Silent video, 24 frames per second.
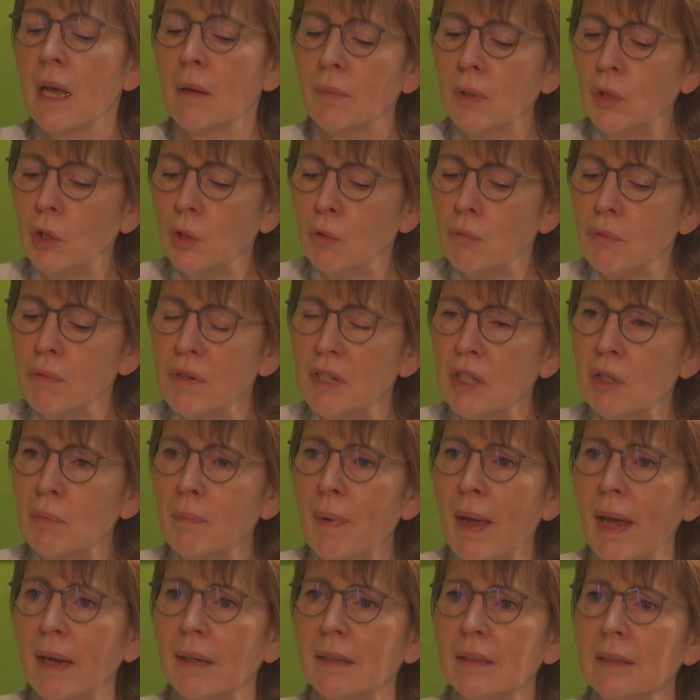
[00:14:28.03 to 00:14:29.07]
But the
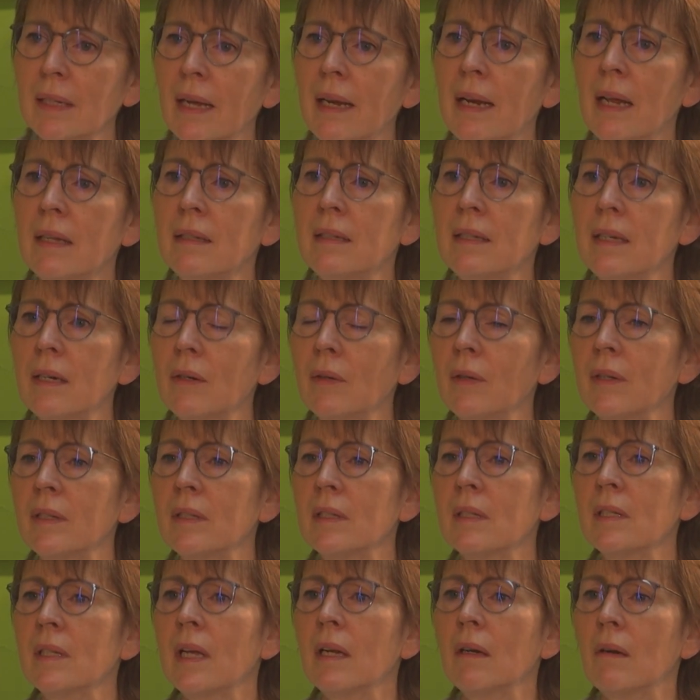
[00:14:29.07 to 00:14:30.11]
respect and
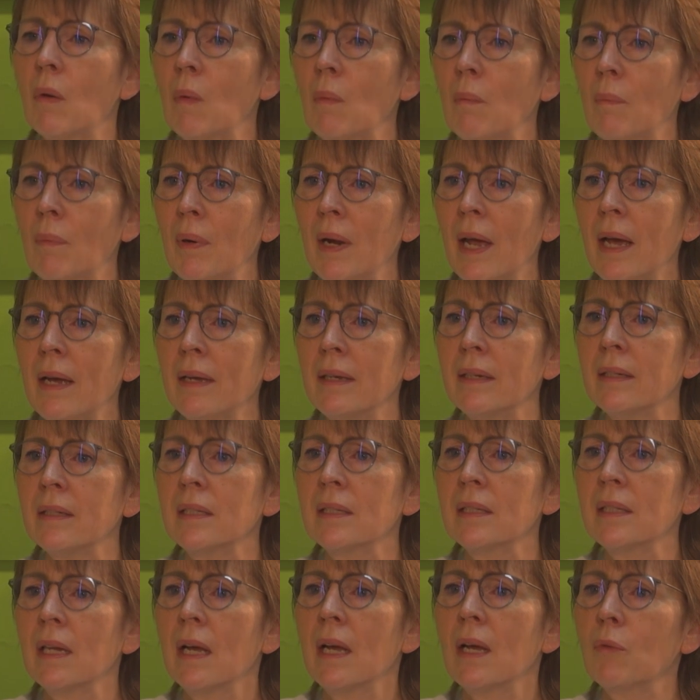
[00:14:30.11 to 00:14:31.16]
adherence and
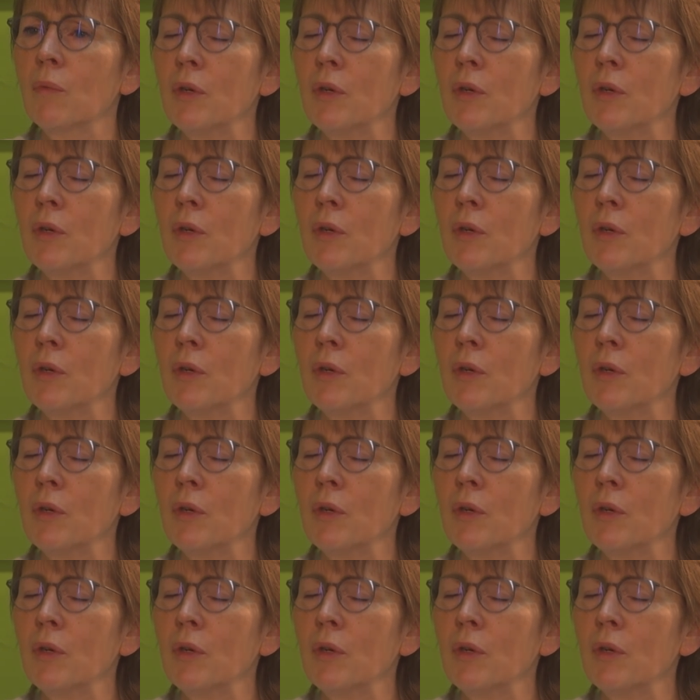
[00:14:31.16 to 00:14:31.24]
compliance